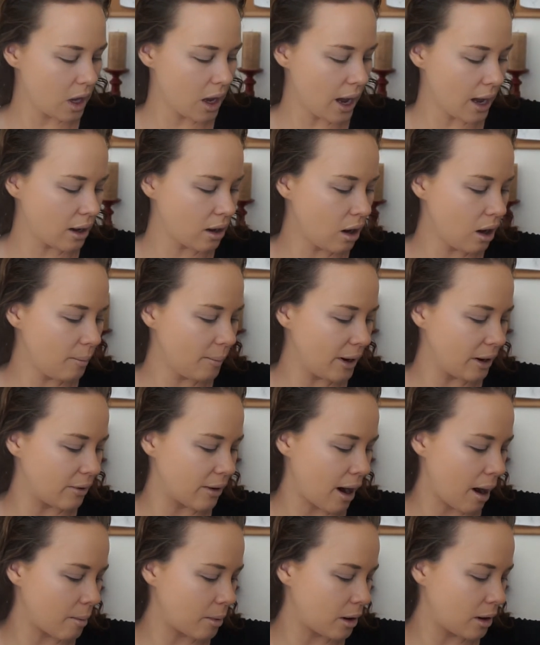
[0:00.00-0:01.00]
I called my
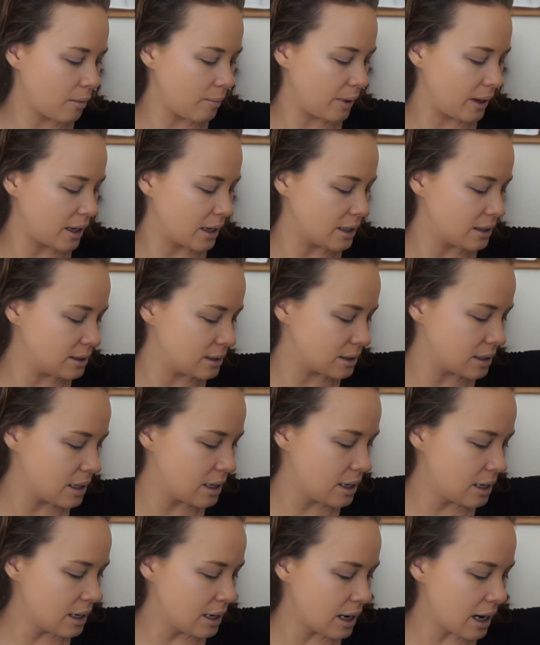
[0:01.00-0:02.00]
grandma because
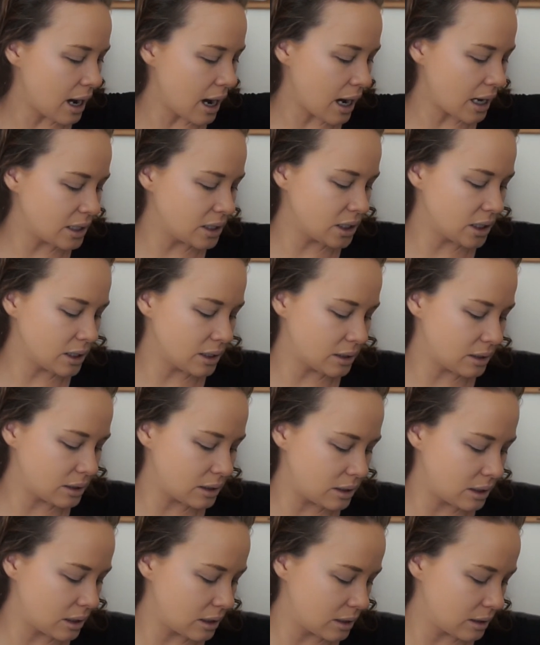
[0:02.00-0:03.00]
I just,
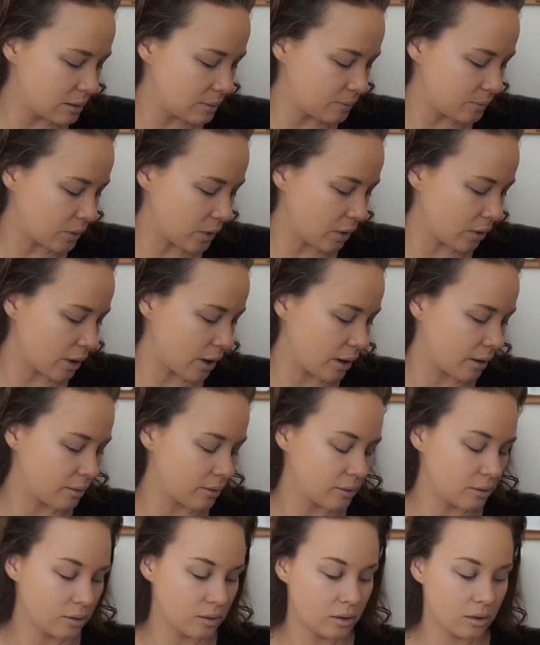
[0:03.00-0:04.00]
okay,
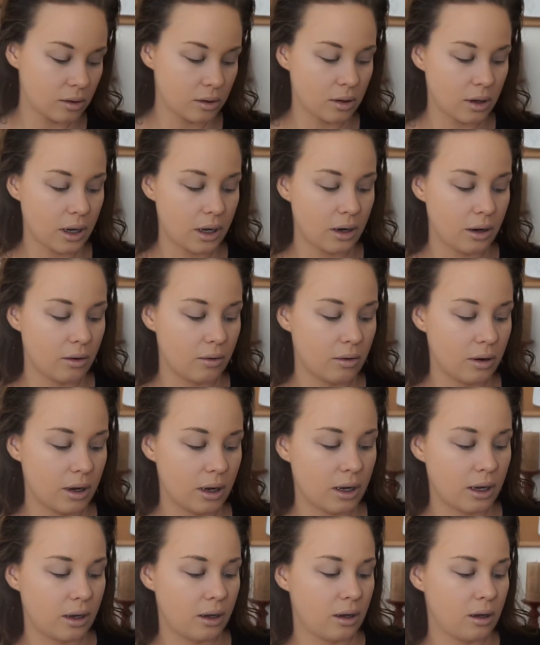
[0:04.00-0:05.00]
I know,
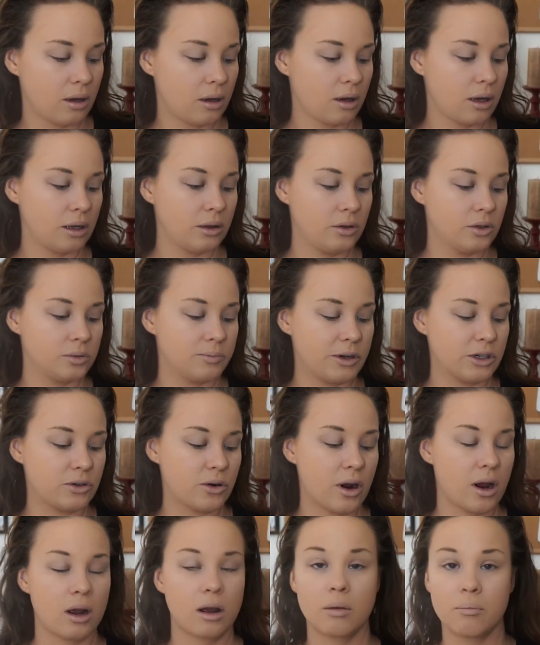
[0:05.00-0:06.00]
I lose my
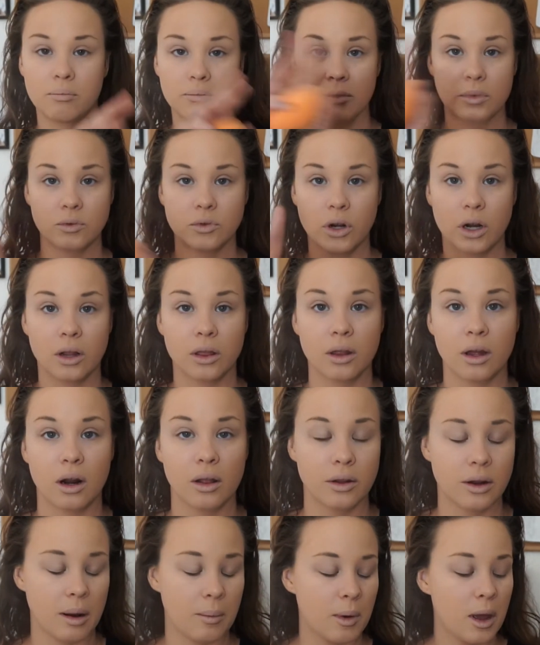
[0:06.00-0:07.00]
train of thought
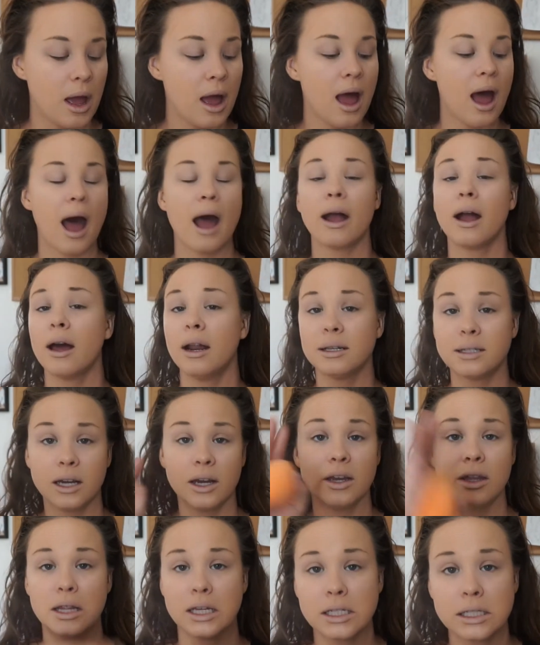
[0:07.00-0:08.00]
all the time. I gotta tell
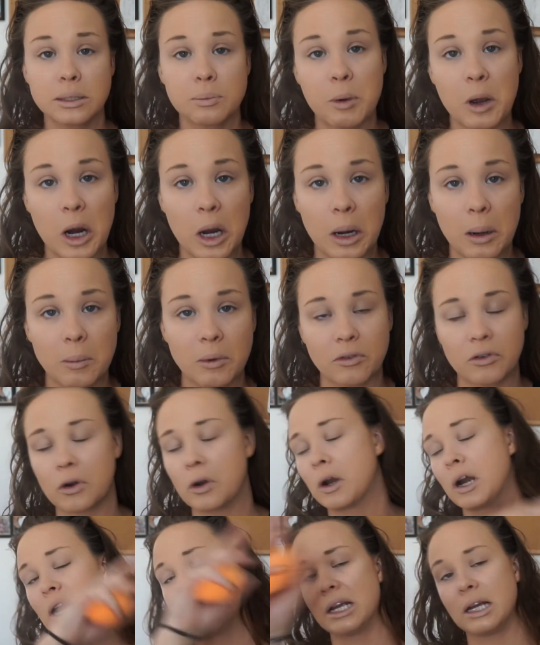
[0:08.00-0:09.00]
you this part before
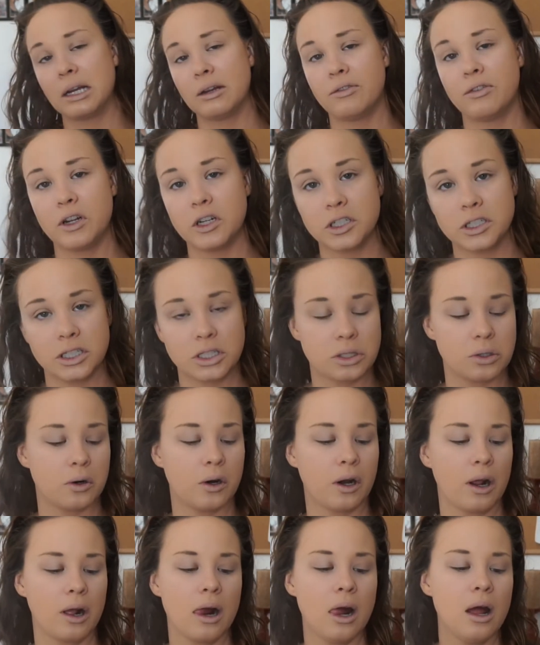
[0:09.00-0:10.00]
I finish the
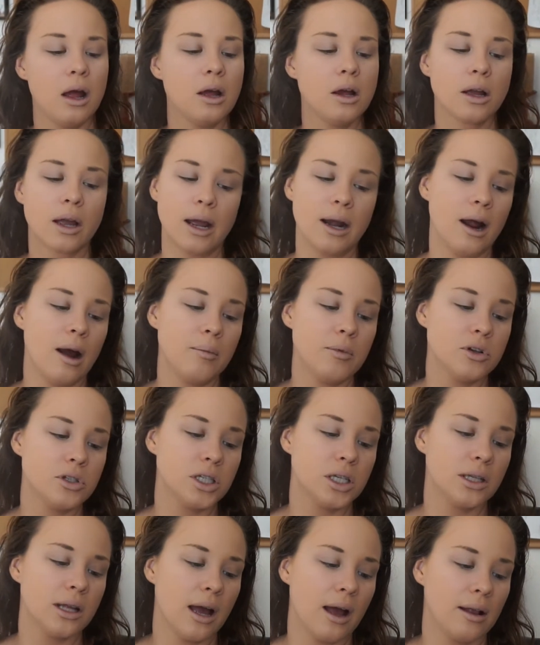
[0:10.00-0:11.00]
story. Okay, now I'm
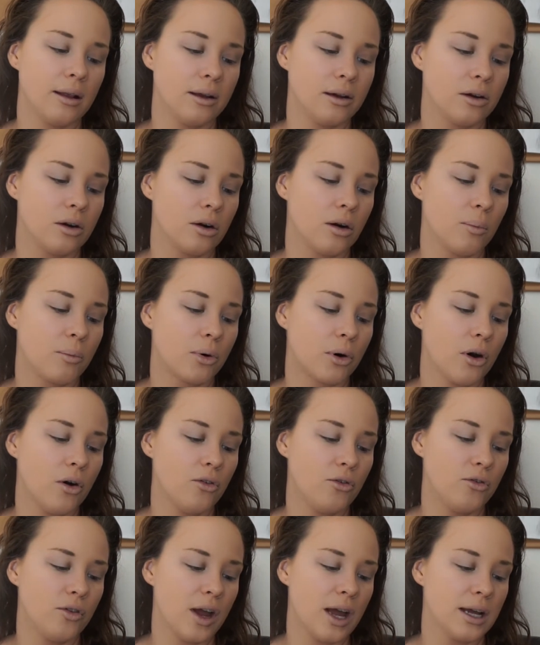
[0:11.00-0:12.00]
using the LA Girl
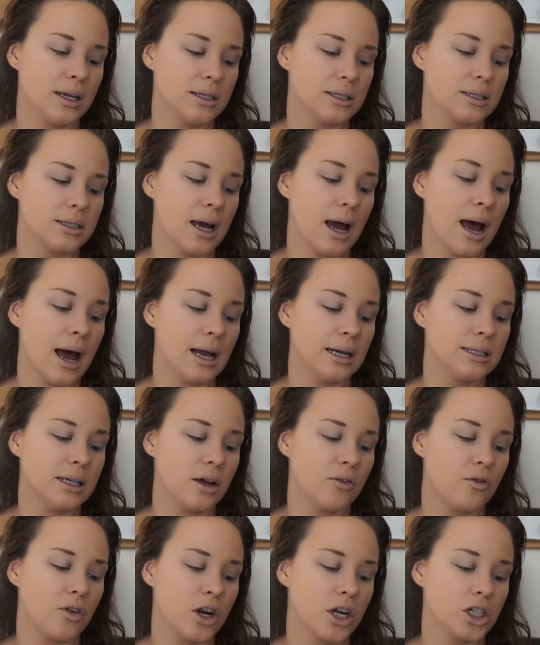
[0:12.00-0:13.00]
Pro Face High
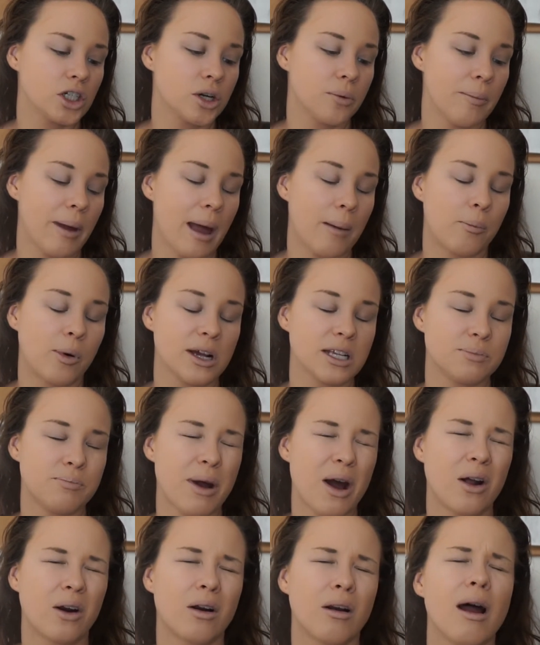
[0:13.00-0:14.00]
Definition Matte Press
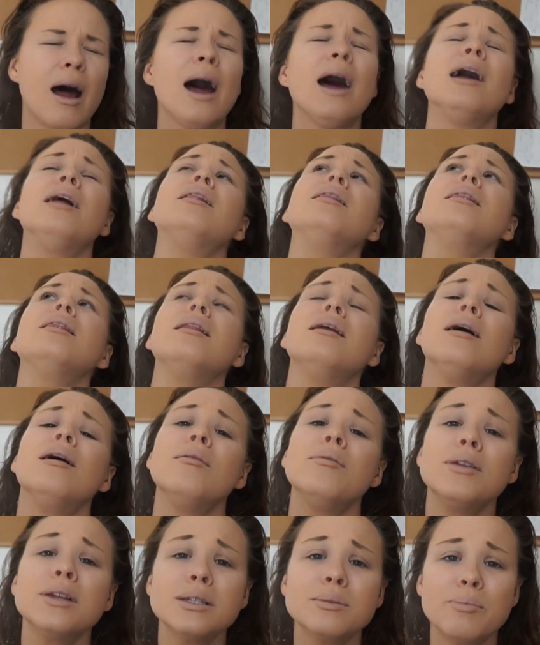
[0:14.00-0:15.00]
Powder. I
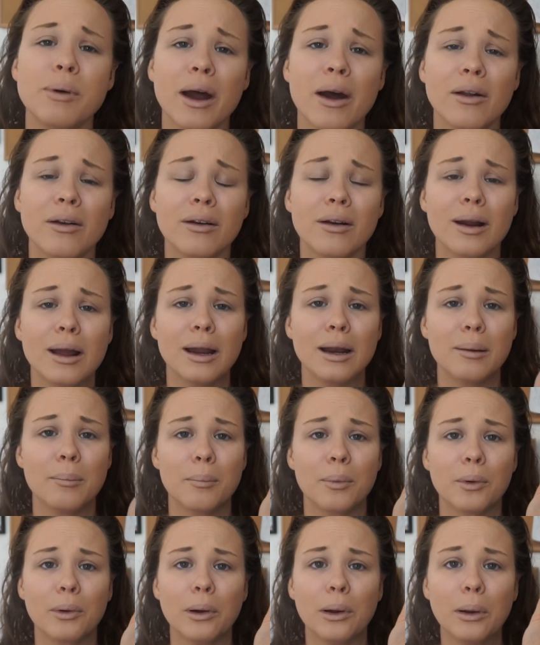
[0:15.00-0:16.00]
love this powder and it
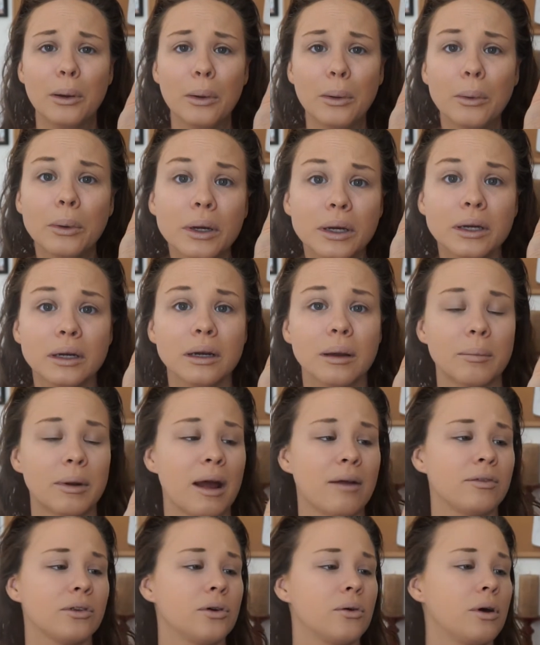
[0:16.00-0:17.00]
broke. I'm
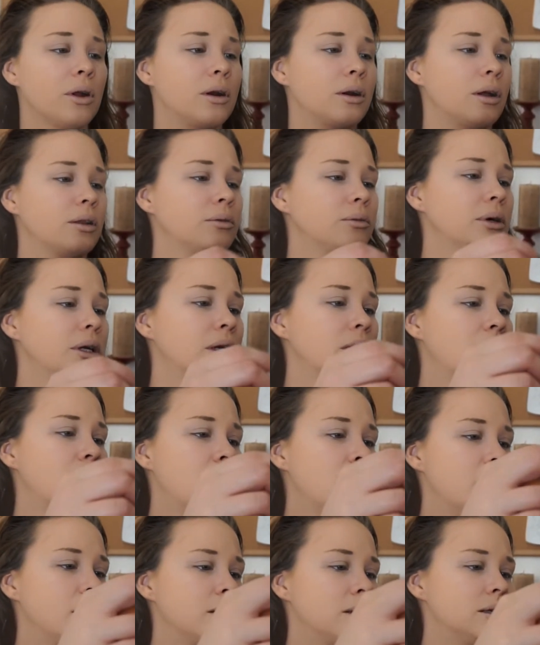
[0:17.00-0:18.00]
gonna have to go get another one.
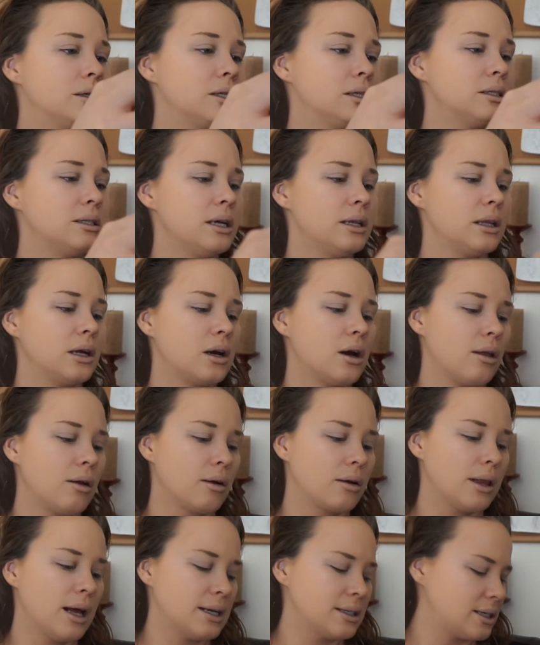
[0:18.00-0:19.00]
This is in the color
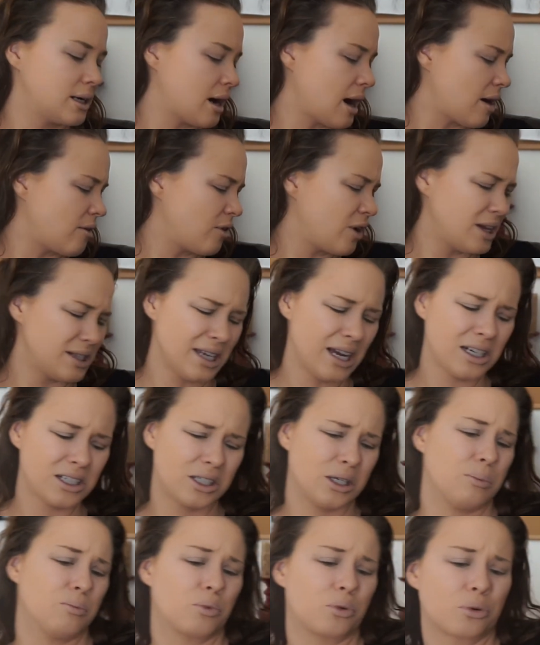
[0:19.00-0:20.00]
Classic Ivory. It's
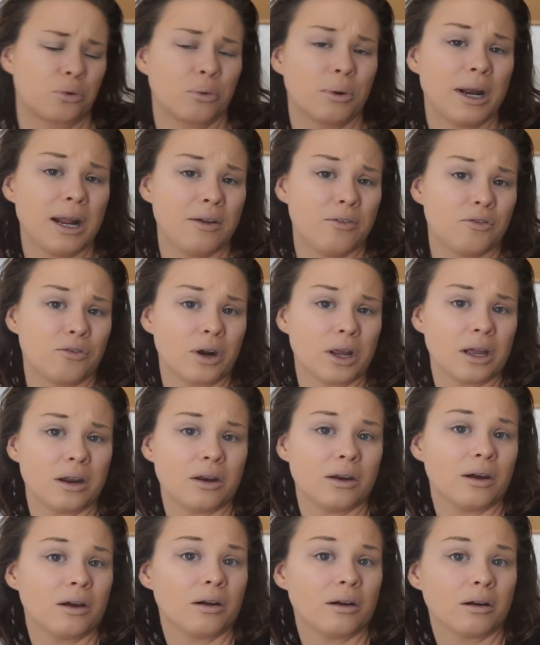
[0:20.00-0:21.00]
actually pretty
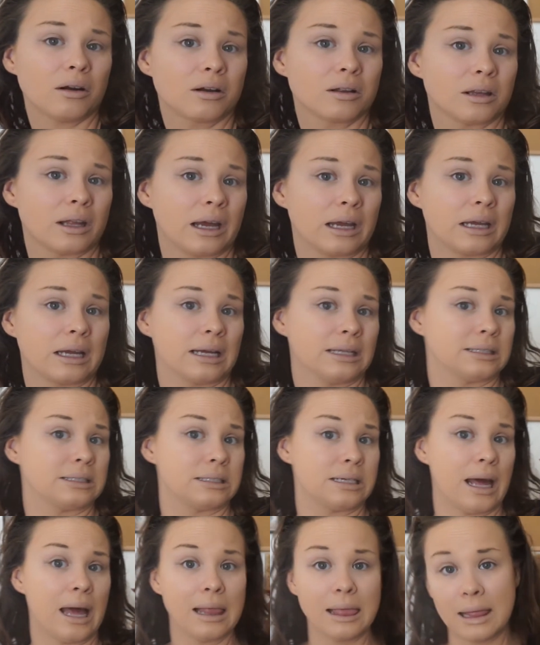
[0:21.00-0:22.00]
freaking dark. Like, it's
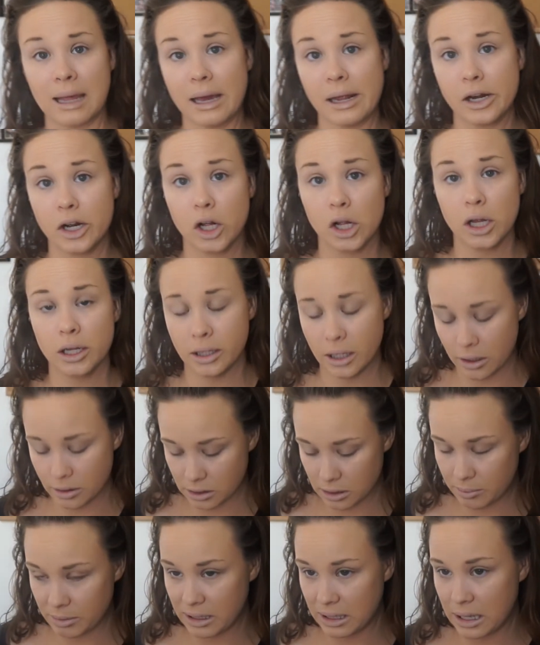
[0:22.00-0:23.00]
not light at all. I thought it
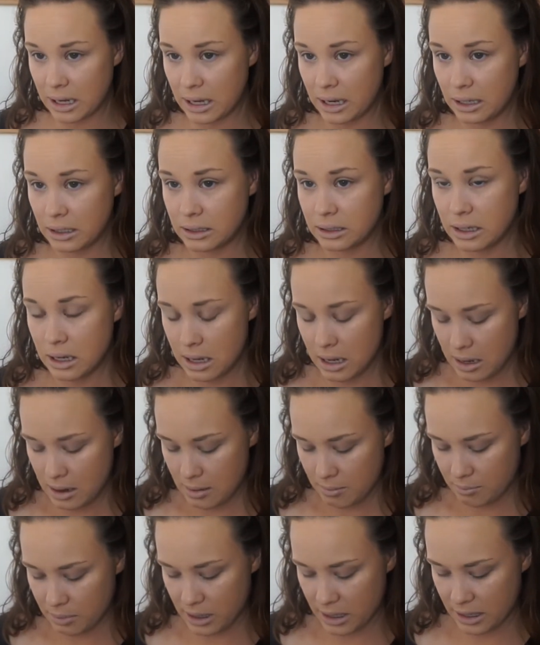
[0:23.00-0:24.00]
was gonna be light,
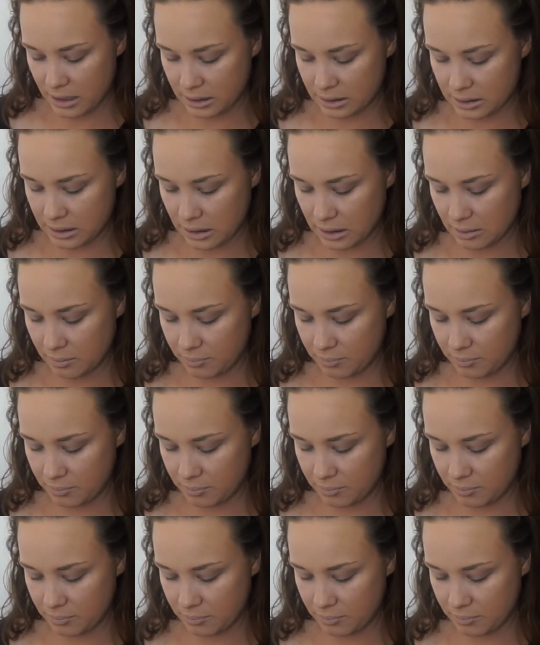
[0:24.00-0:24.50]
but it's